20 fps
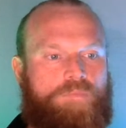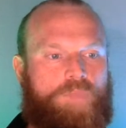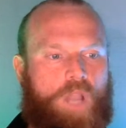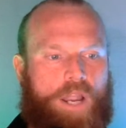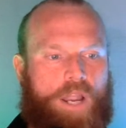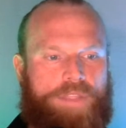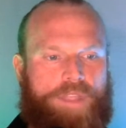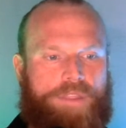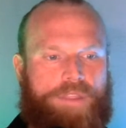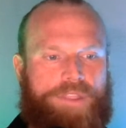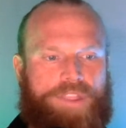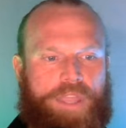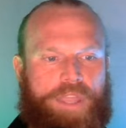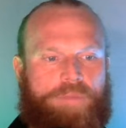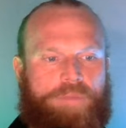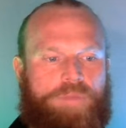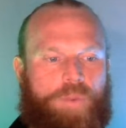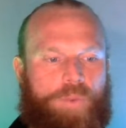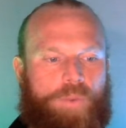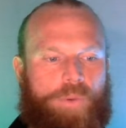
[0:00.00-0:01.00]
The other
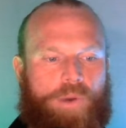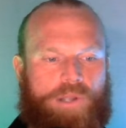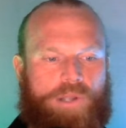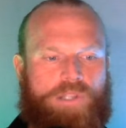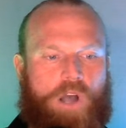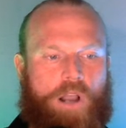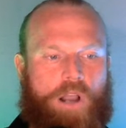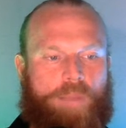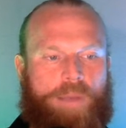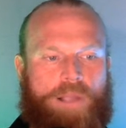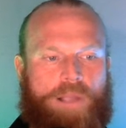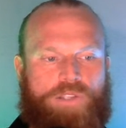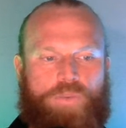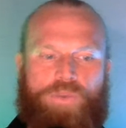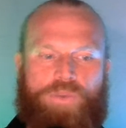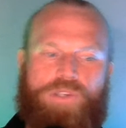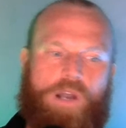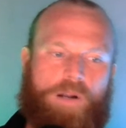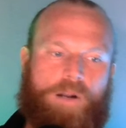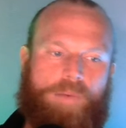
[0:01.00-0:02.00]
thing that we want to talk about. So
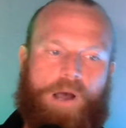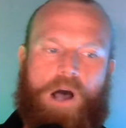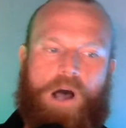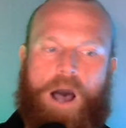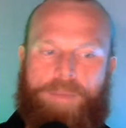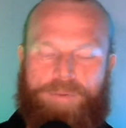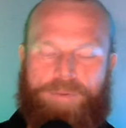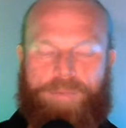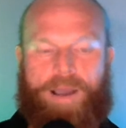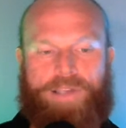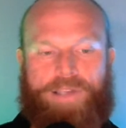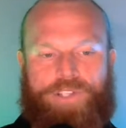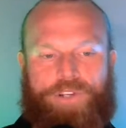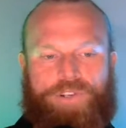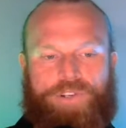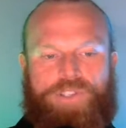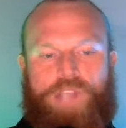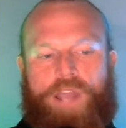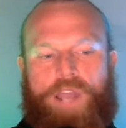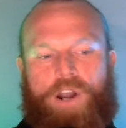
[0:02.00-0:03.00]
we talk about optimizing
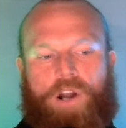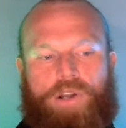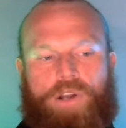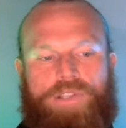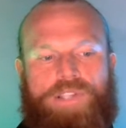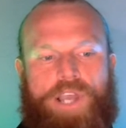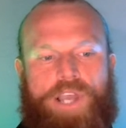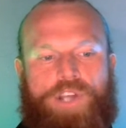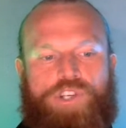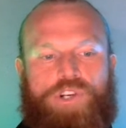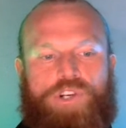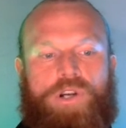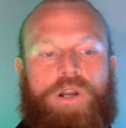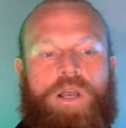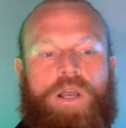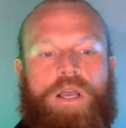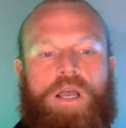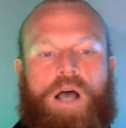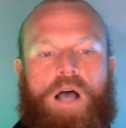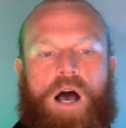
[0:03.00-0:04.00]
your site
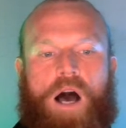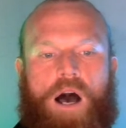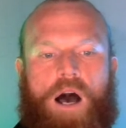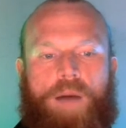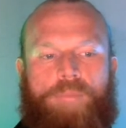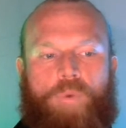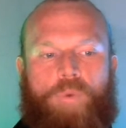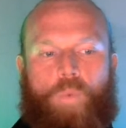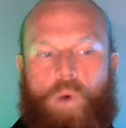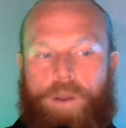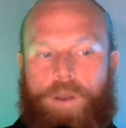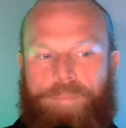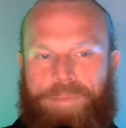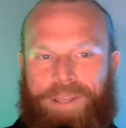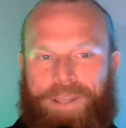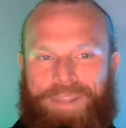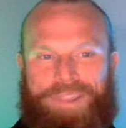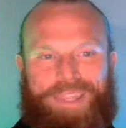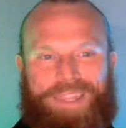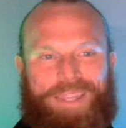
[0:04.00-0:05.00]
architecture. One
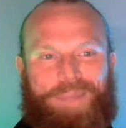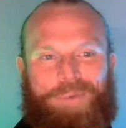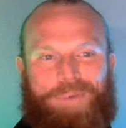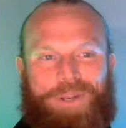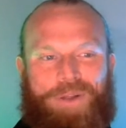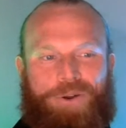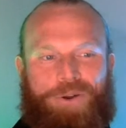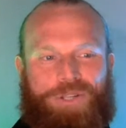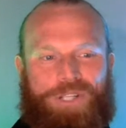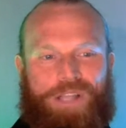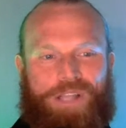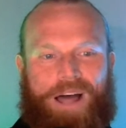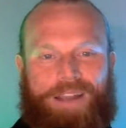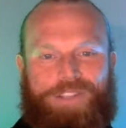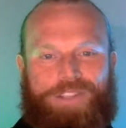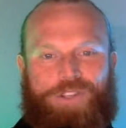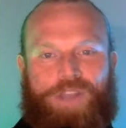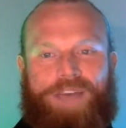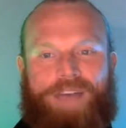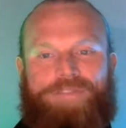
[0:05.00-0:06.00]
big thing that we notice a lot
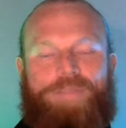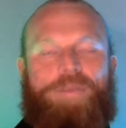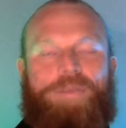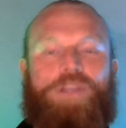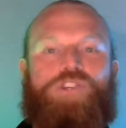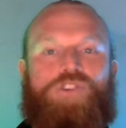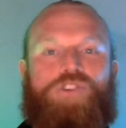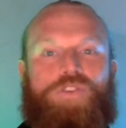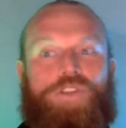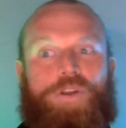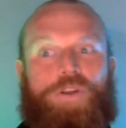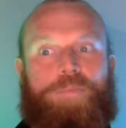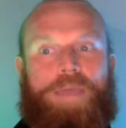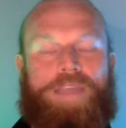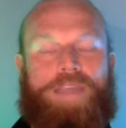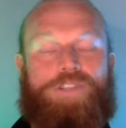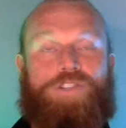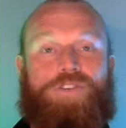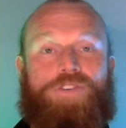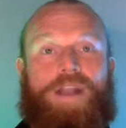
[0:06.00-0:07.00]
is you have to make sure that your
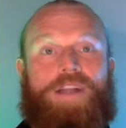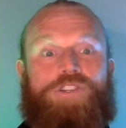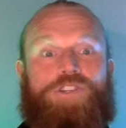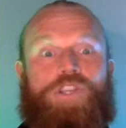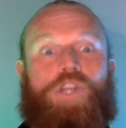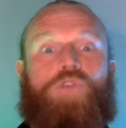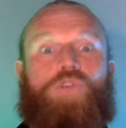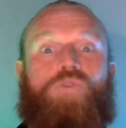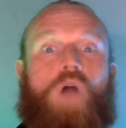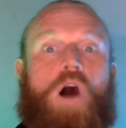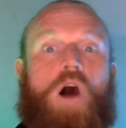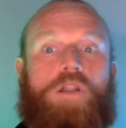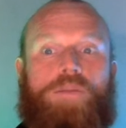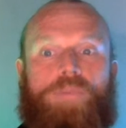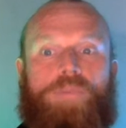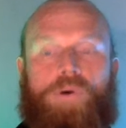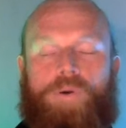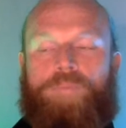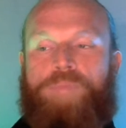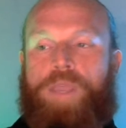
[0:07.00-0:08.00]
pages are actually
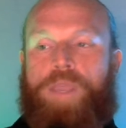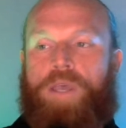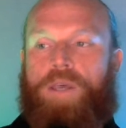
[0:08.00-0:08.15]
crawlable.